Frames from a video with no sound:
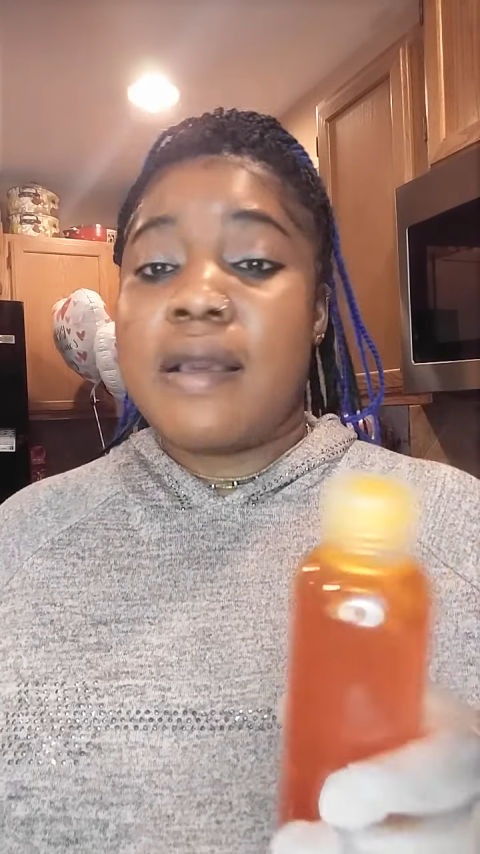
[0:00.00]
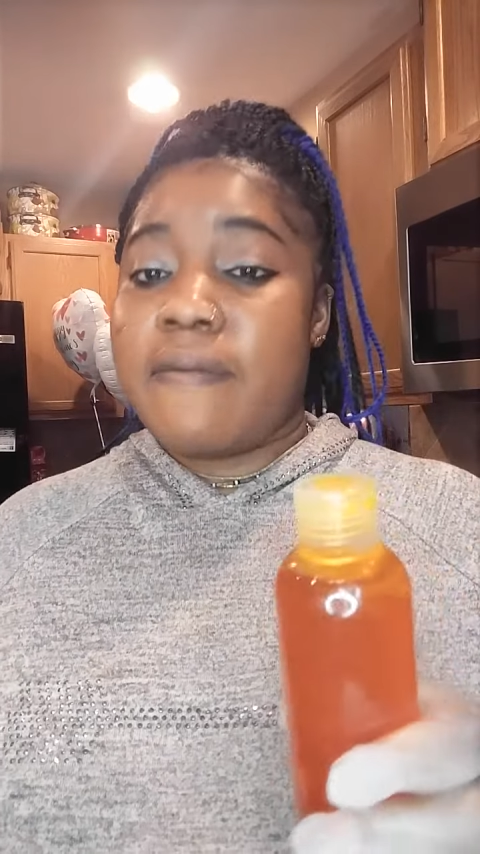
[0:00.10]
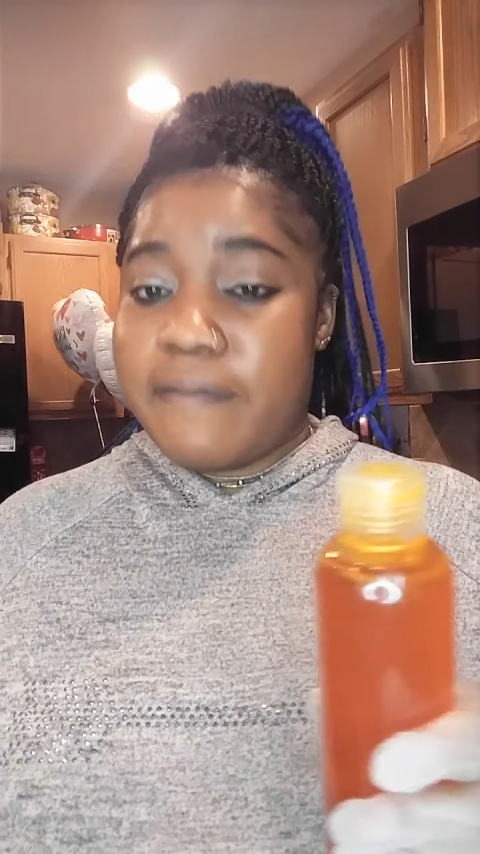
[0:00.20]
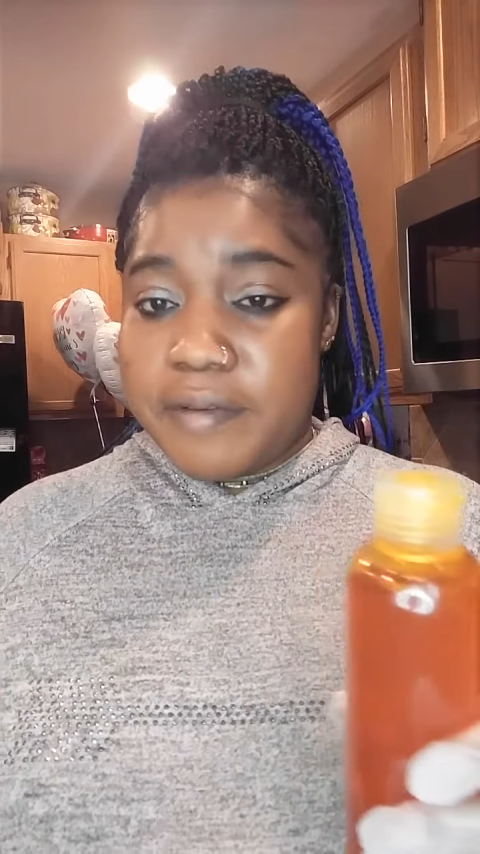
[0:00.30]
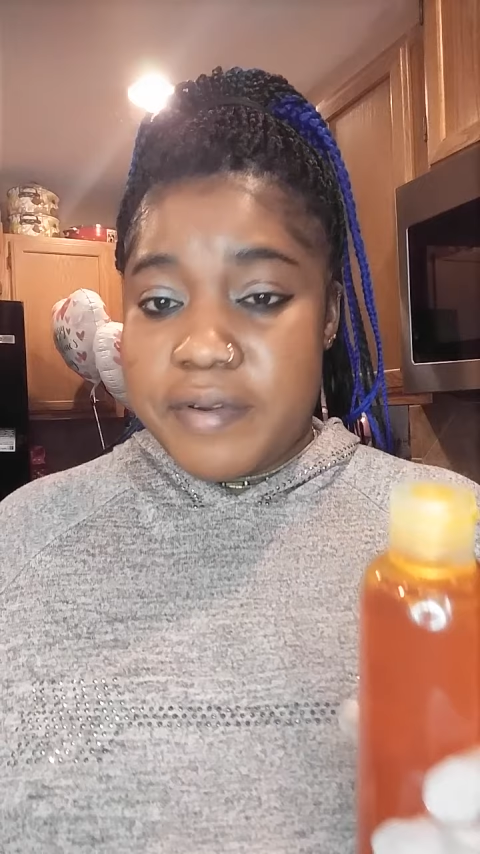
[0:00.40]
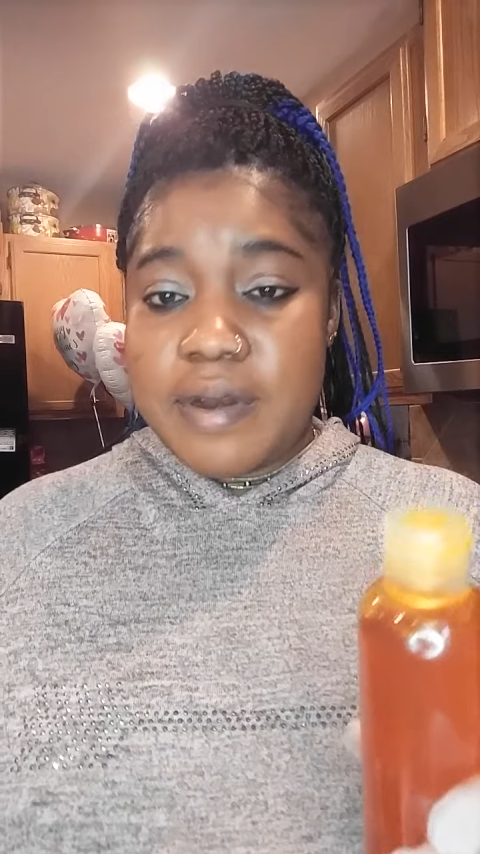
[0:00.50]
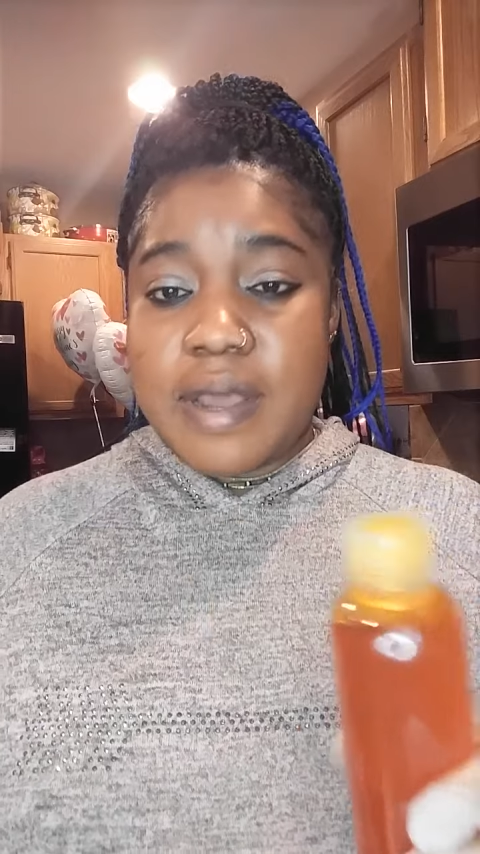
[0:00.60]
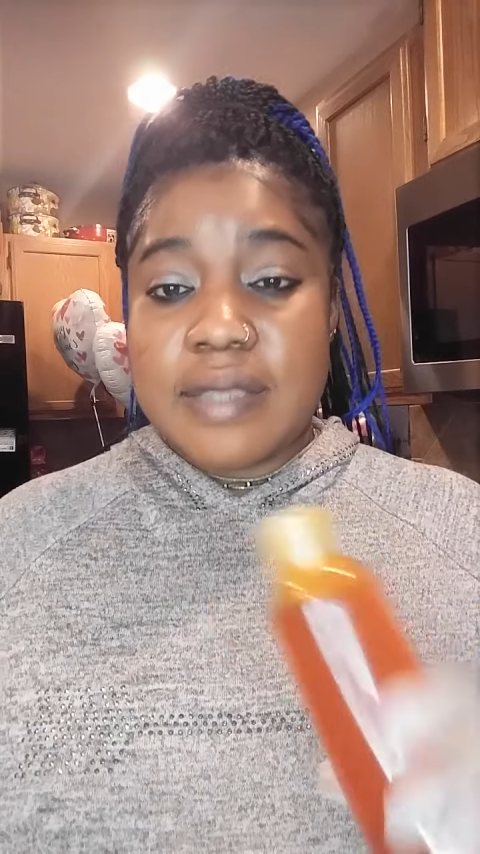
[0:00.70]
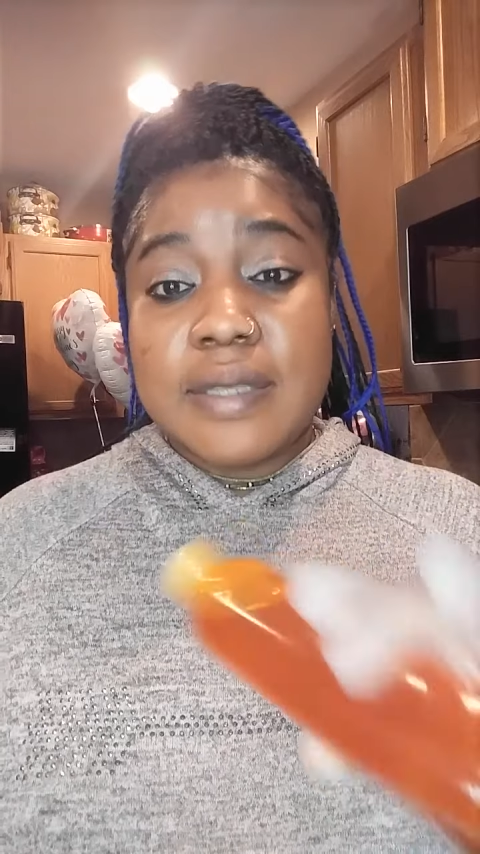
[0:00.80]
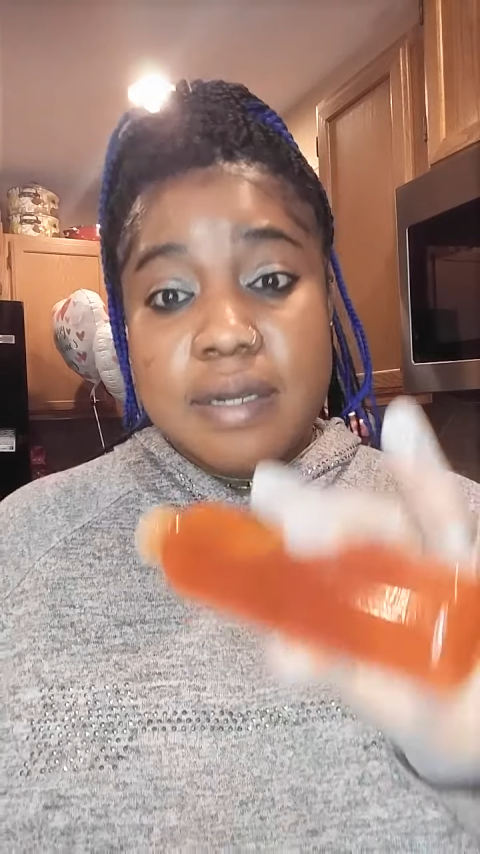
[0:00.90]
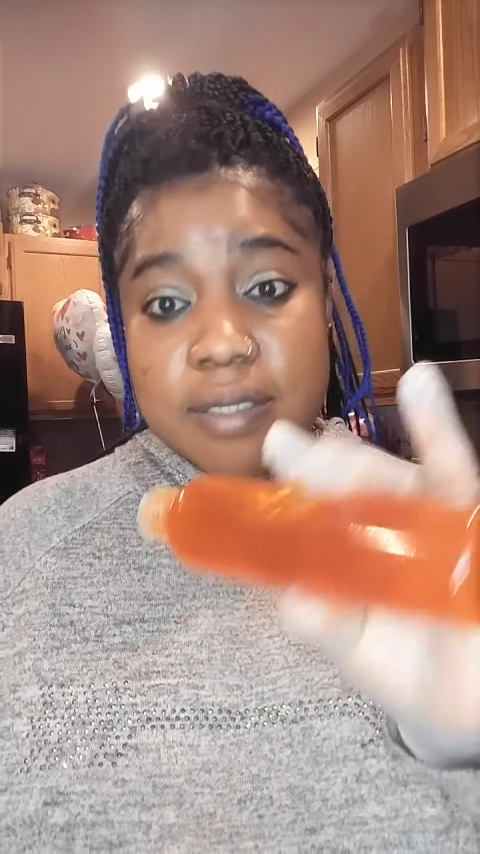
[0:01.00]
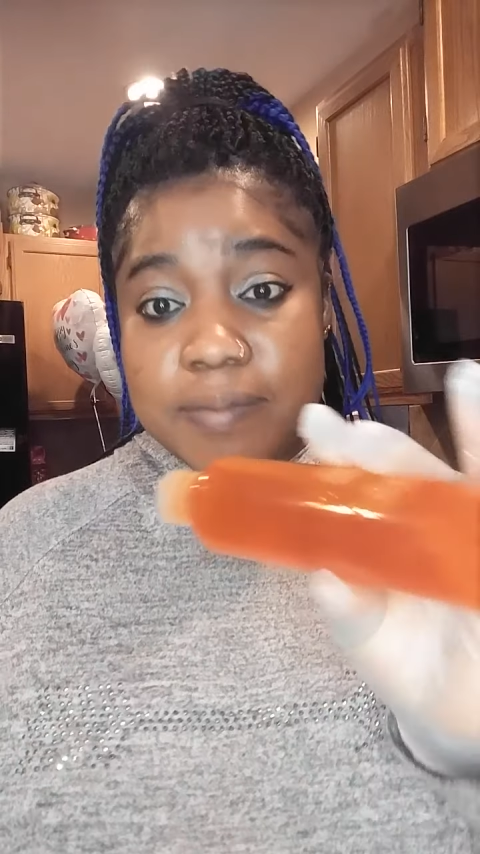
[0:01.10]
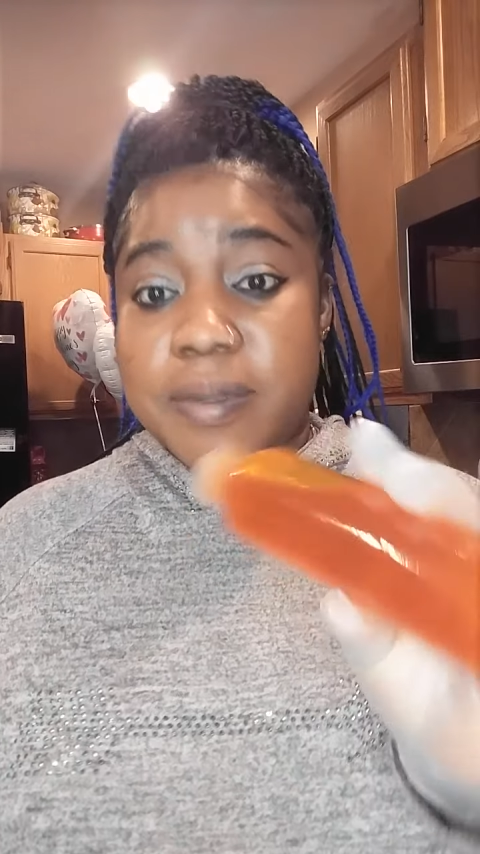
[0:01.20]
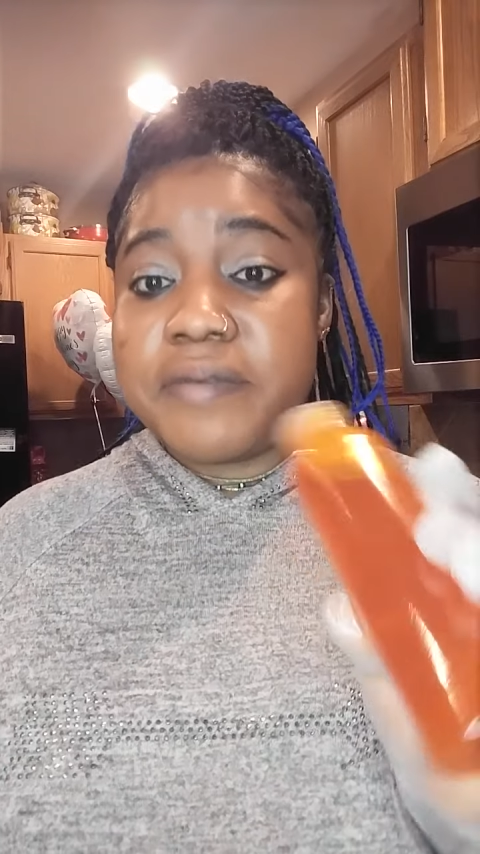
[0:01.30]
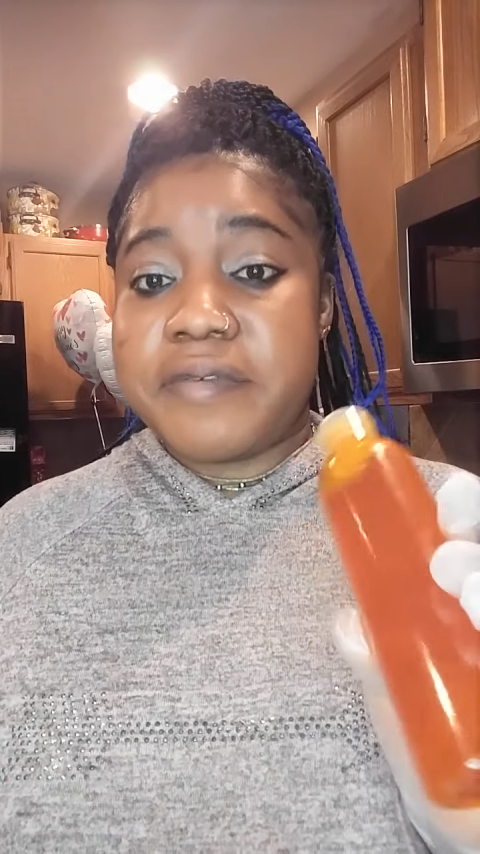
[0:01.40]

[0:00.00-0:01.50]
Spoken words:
very nice, and it smells